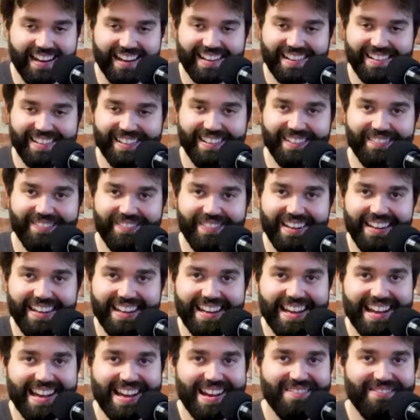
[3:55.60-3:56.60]
couldn't be
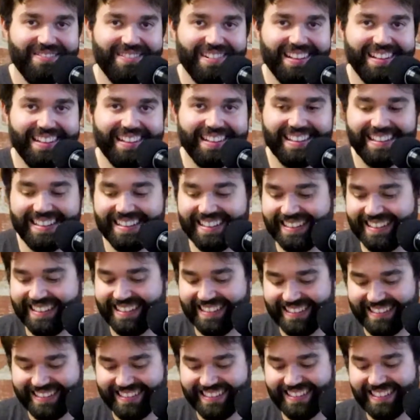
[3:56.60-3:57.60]
happier.
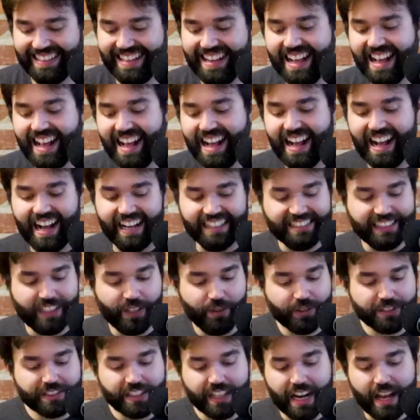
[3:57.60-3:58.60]
I said
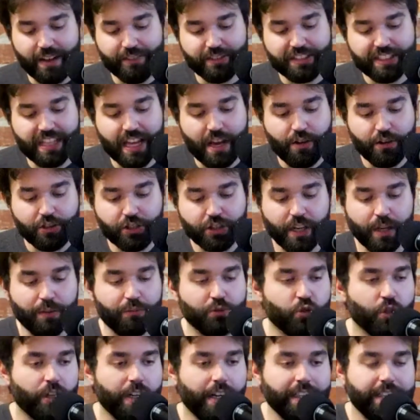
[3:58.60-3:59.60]
I was gonna have a sandwich. I'm
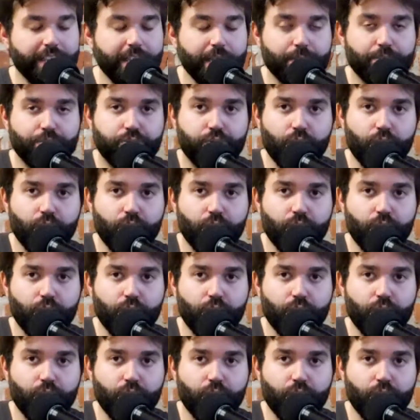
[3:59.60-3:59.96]
trying not to eat